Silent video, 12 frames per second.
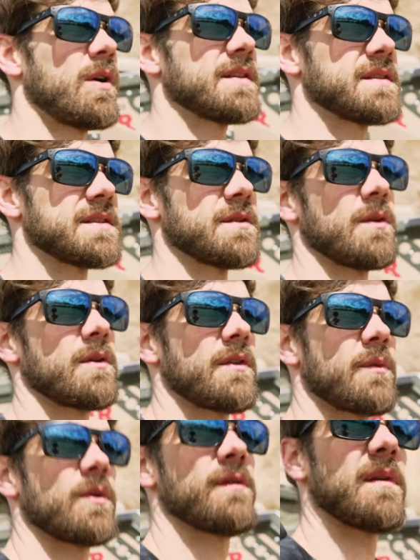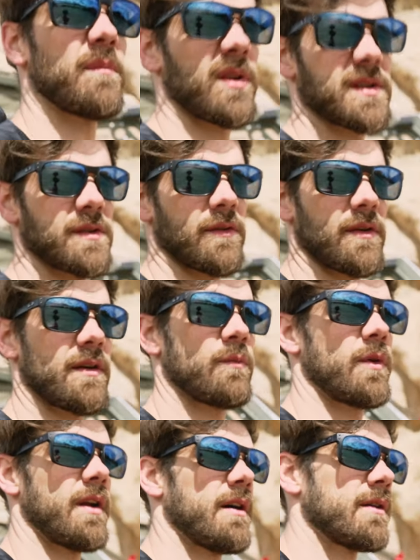watts of solar on the roof. I'm pretty sure they're
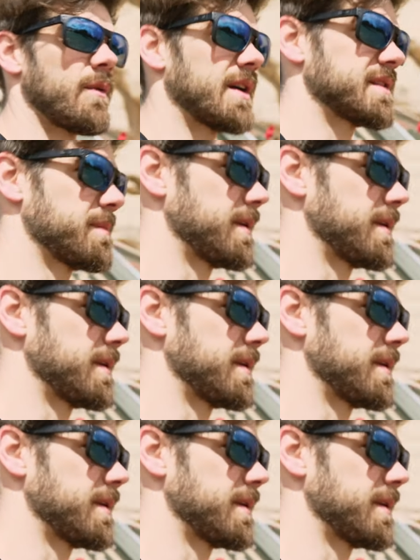100 watts a